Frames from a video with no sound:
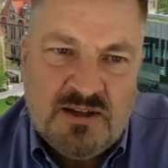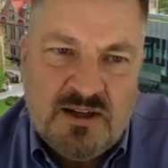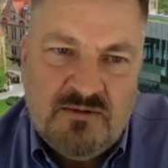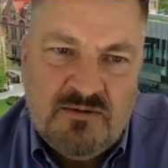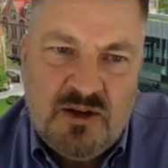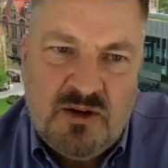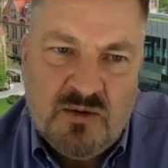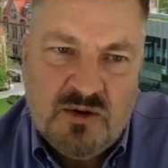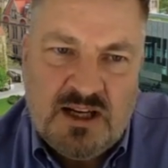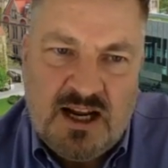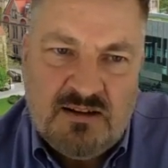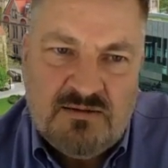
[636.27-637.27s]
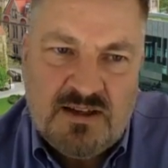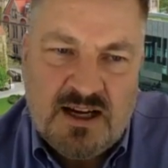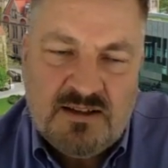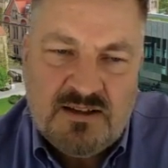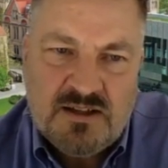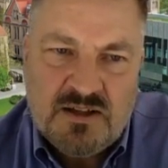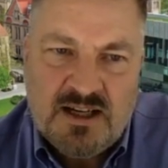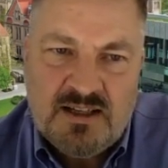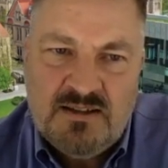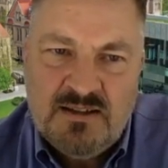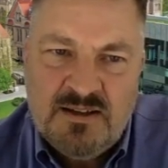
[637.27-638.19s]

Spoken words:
And the view on the left-hand side